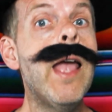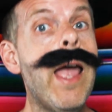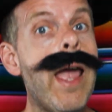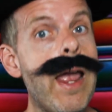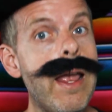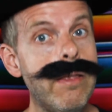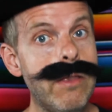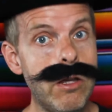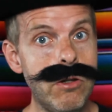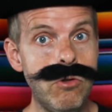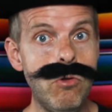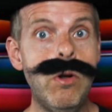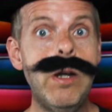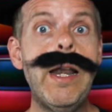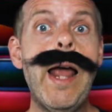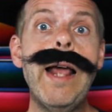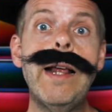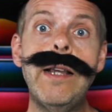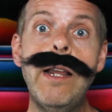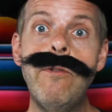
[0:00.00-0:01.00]
and then you will
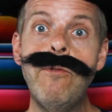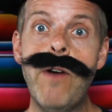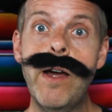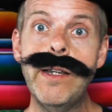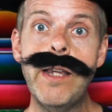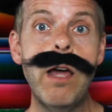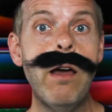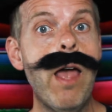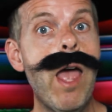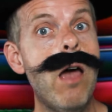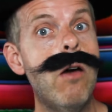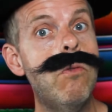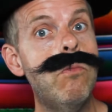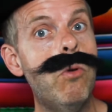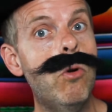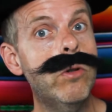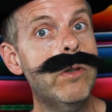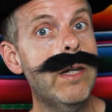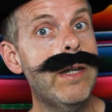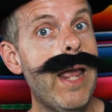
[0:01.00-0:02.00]
likely find out how
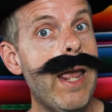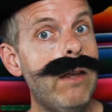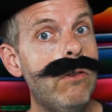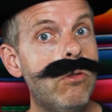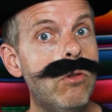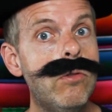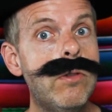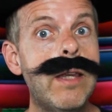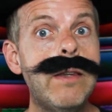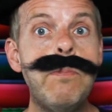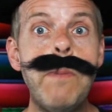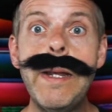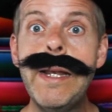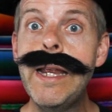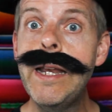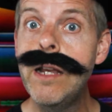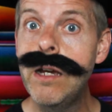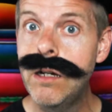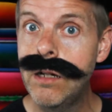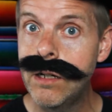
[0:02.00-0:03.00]
important Jesus has been
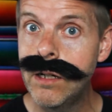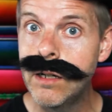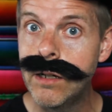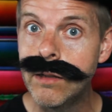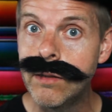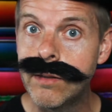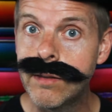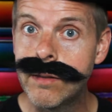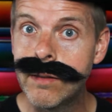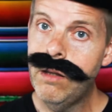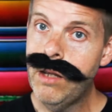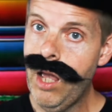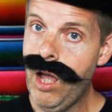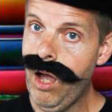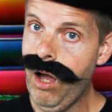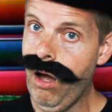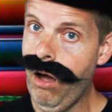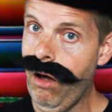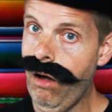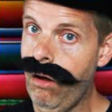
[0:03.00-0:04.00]
in hers.
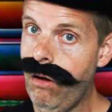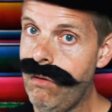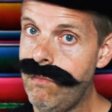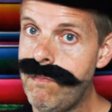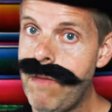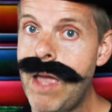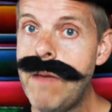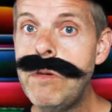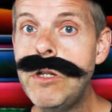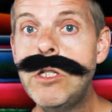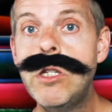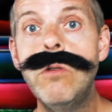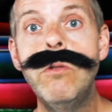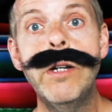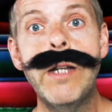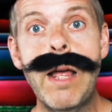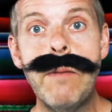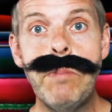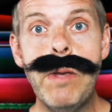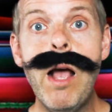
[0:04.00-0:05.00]
Now, maybe she
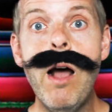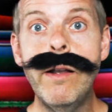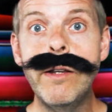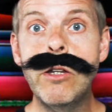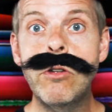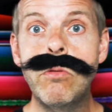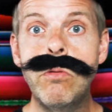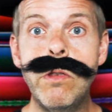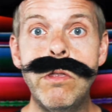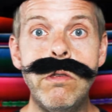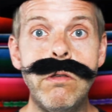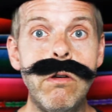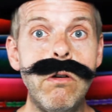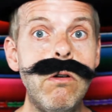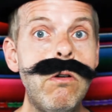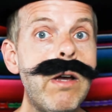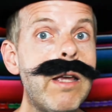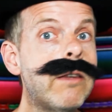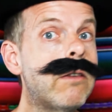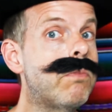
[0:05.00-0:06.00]
will not be honest with
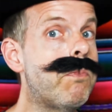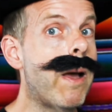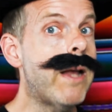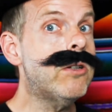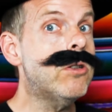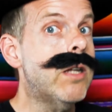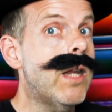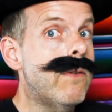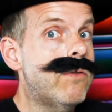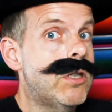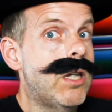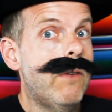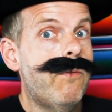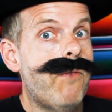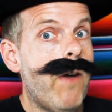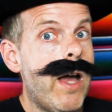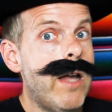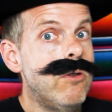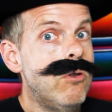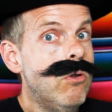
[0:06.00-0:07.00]
you, especially if she
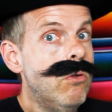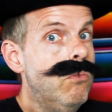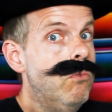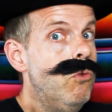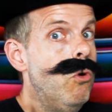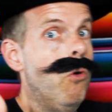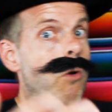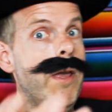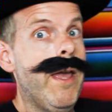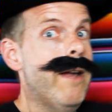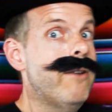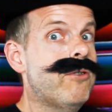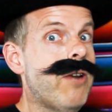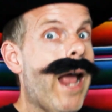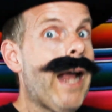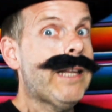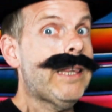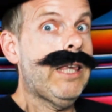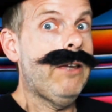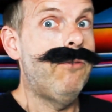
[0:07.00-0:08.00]
finds you muy
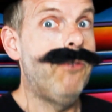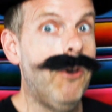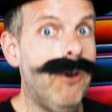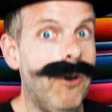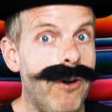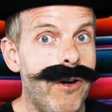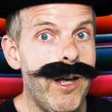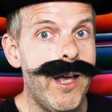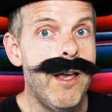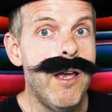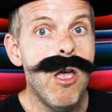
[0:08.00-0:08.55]
attractivo,